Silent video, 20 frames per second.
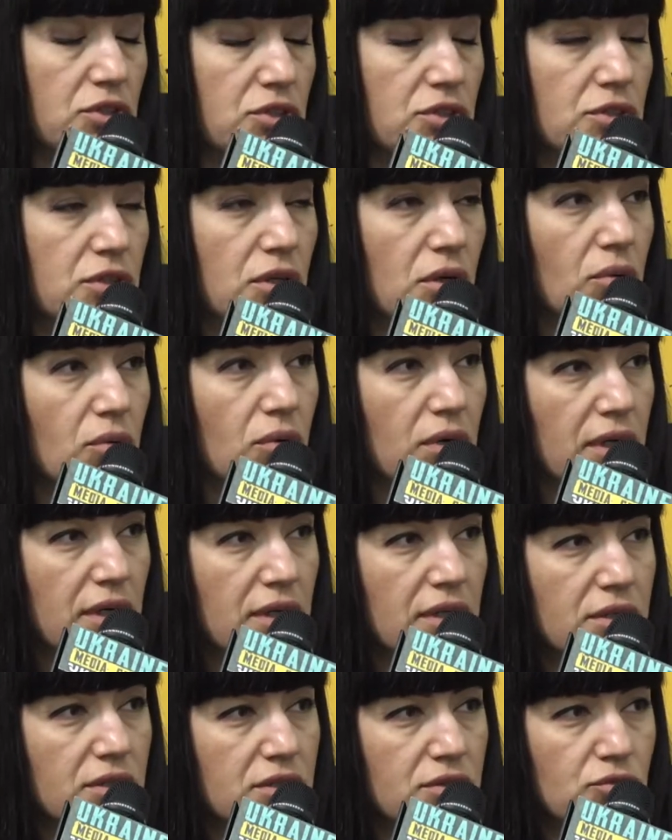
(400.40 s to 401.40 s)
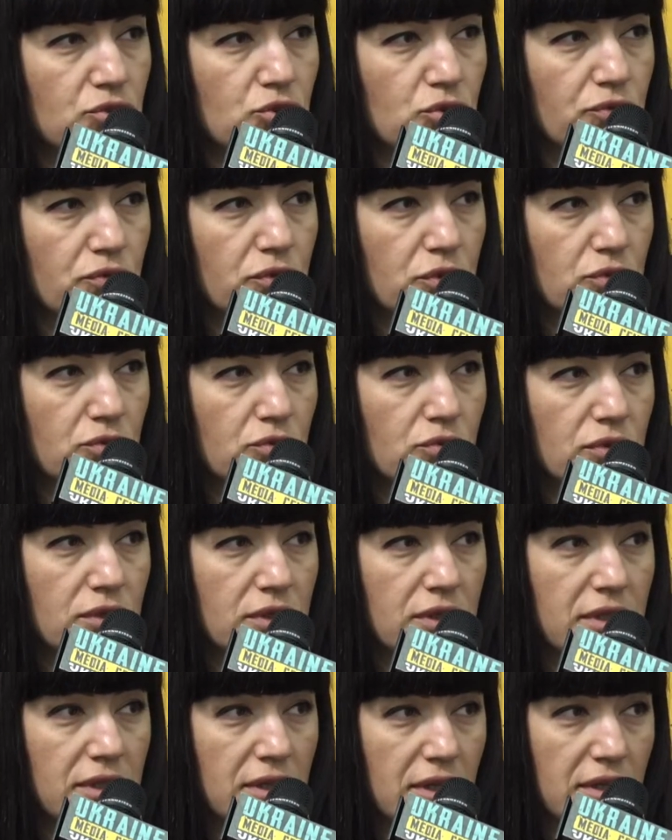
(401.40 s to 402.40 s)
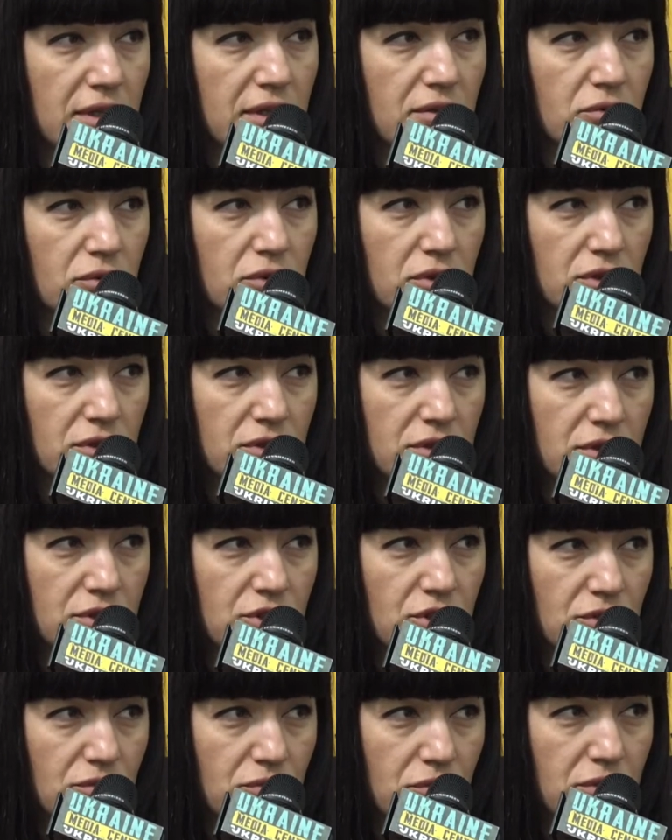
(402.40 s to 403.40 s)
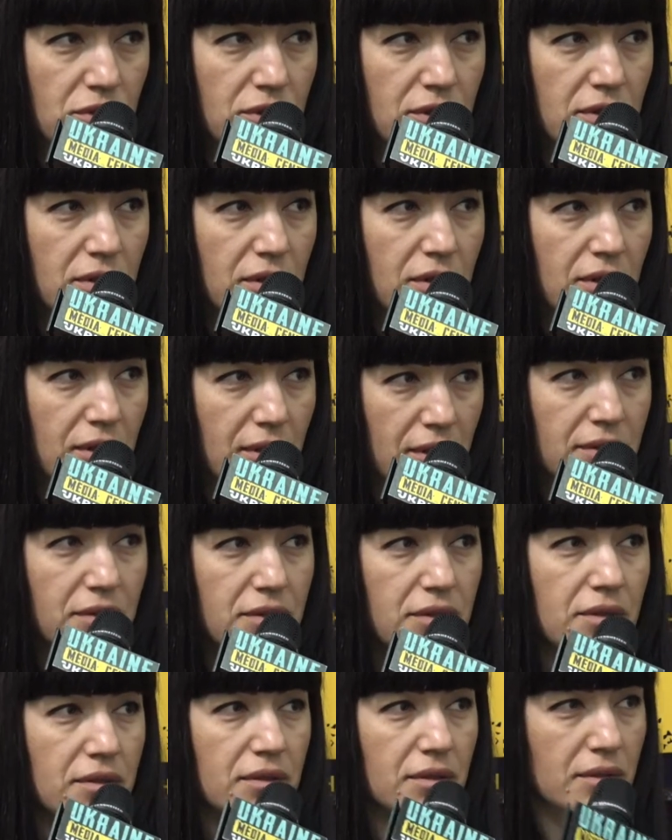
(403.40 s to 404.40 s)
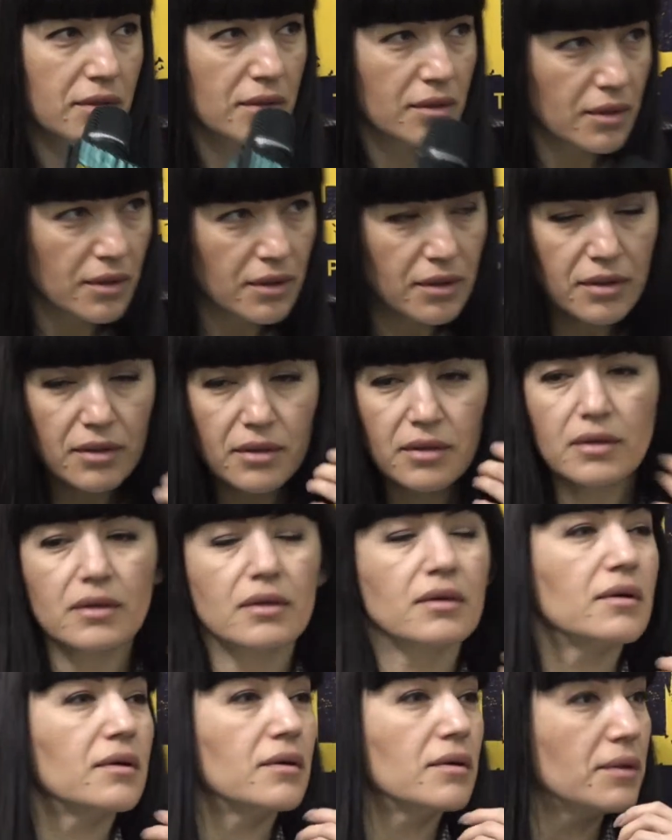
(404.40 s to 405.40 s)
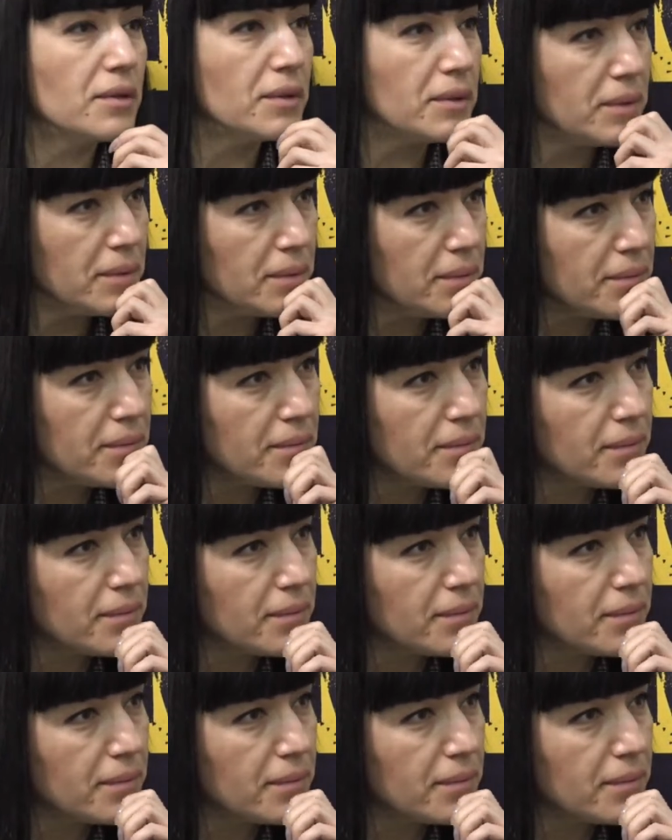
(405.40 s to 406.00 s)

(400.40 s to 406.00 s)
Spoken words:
Yevhen, has the interference of privacy intensified during